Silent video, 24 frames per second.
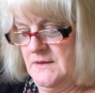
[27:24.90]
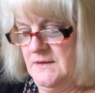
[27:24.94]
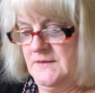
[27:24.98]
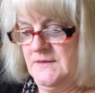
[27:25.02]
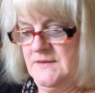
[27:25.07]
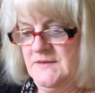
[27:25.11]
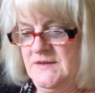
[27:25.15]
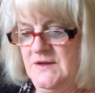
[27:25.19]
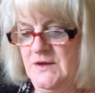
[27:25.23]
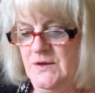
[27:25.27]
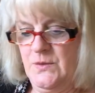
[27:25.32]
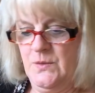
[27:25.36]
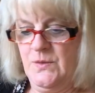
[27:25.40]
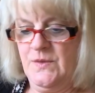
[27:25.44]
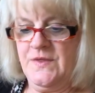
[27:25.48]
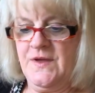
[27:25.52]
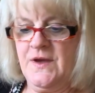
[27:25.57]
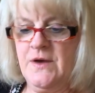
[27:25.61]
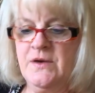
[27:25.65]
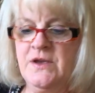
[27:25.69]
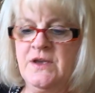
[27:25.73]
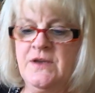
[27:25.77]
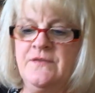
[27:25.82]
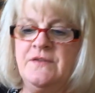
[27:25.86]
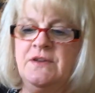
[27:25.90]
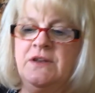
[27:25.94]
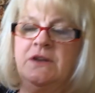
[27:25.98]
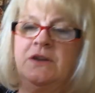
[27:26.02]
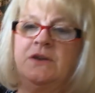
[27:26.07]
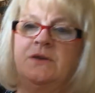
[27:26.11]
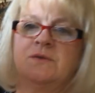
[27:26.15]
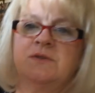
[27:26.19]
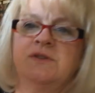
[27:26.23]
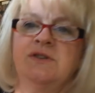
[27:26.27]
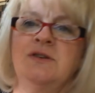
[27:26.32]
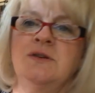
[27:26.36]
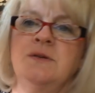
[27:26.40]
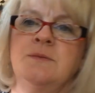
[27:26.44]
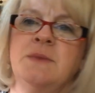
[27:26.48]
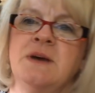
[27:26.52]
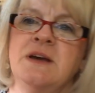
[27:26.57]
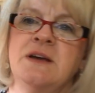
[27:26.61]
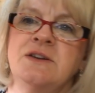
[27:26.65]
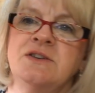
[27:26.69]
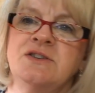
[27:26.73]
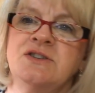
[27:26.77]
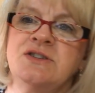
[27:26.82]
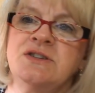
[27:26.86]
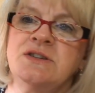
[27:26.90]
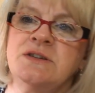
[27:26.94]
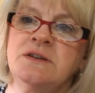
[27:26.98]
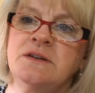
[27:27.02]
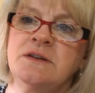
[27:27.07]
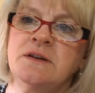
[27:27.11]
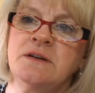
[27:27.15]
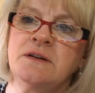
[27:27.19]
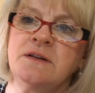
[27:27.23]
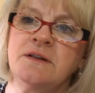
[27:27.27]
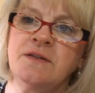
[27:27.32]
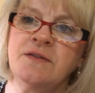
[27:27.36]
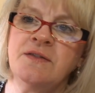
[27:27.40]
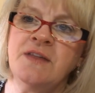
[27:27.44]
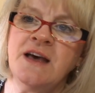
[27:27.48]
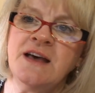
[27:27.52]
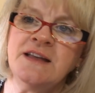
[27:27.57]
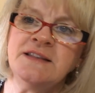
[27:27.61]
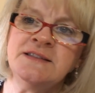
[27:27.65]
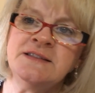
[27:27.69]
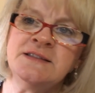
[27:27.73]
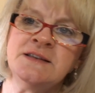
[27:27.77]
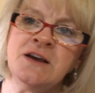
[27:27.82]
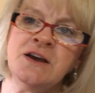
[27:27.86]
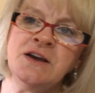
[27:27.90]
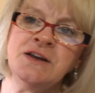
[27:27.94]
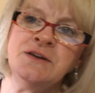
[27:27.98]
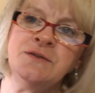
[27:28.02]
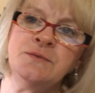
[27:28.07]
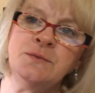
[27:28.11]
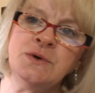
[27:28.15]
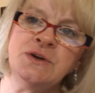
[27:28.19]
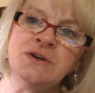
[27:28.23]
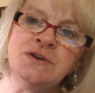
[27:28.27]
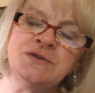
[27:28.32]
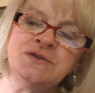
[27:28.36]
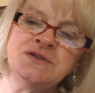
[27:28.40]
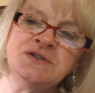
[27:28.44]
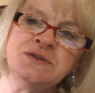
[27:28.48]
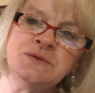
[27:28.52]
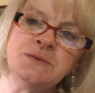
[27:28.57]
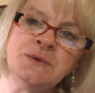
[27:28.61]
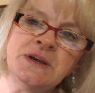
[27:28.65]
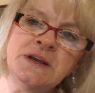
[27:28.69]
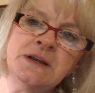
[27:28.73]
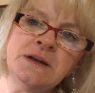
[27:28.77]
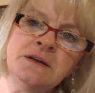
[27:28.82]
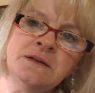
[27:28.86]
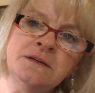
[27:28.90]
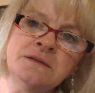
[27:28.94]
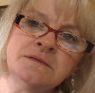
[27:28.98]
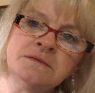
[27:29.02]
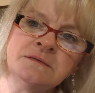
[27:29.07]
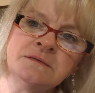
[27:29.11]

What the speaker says: So without giving you too much, that's kind of what you're doing.